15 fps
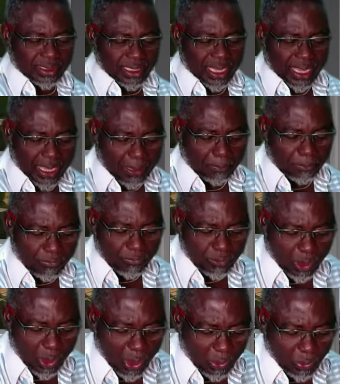The help of
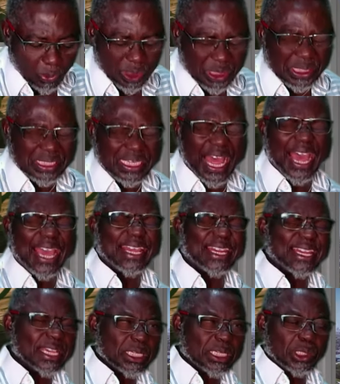God will
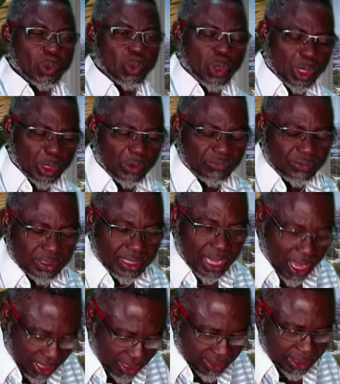silence the work of
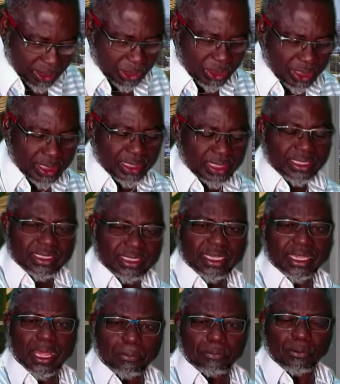darkness. The
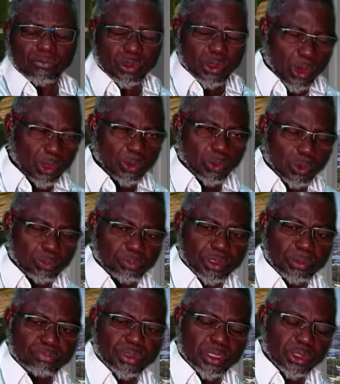help of God will
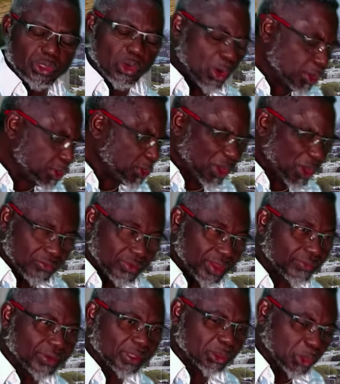be beyond you have
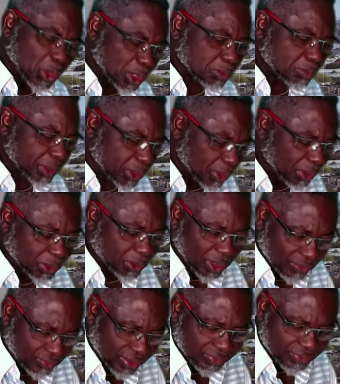ever thought, beyond you
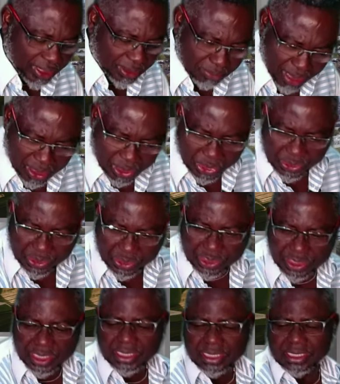have ever imagined.
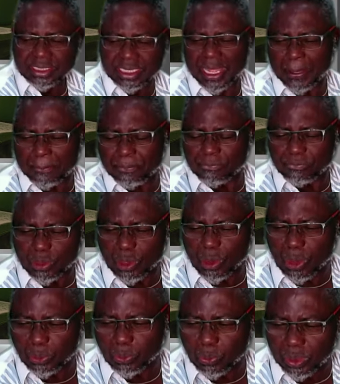The help of
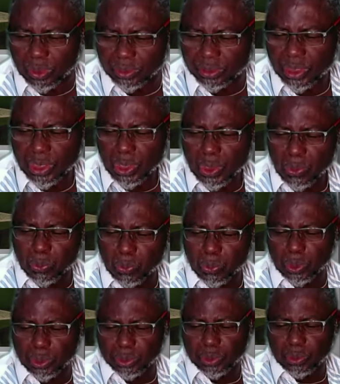God
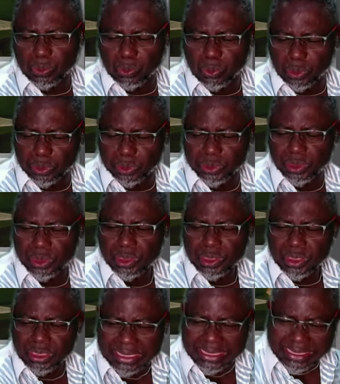will
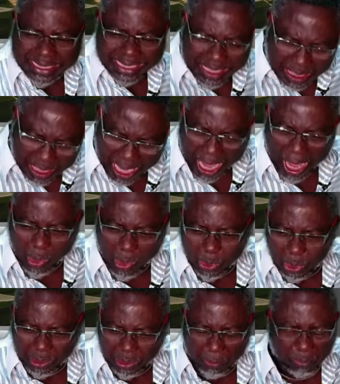reach out
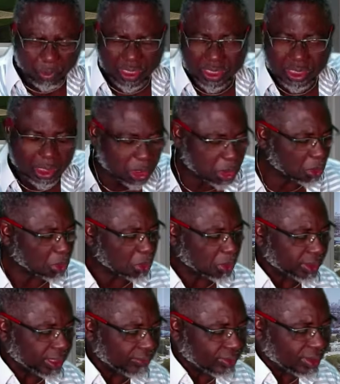to the places you could
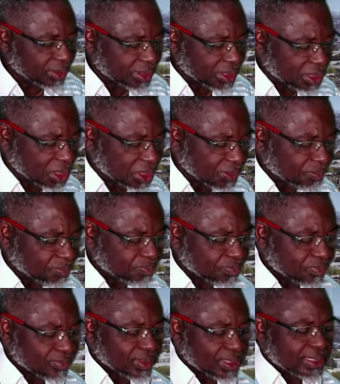never reach.
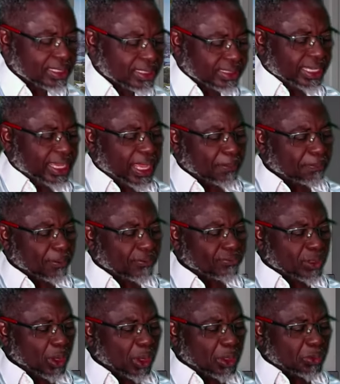The help of
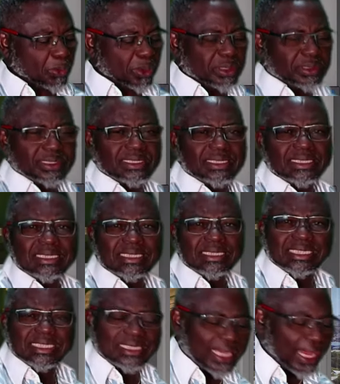God will
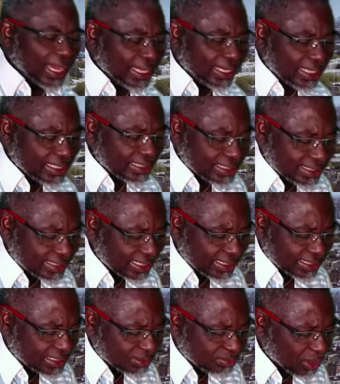silence the
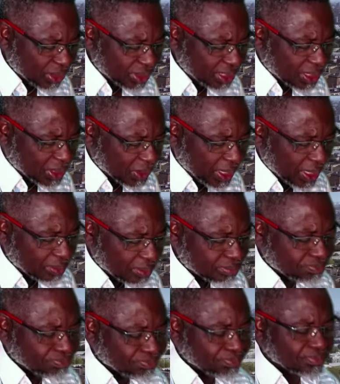demonic realm.
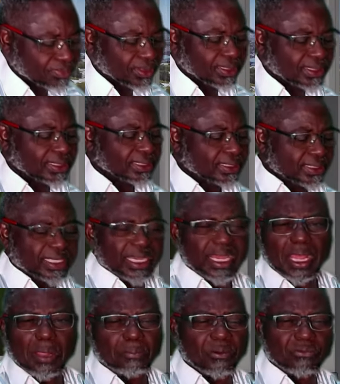The
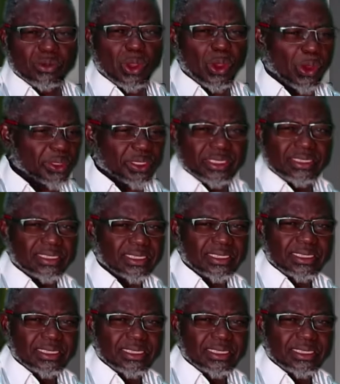help of God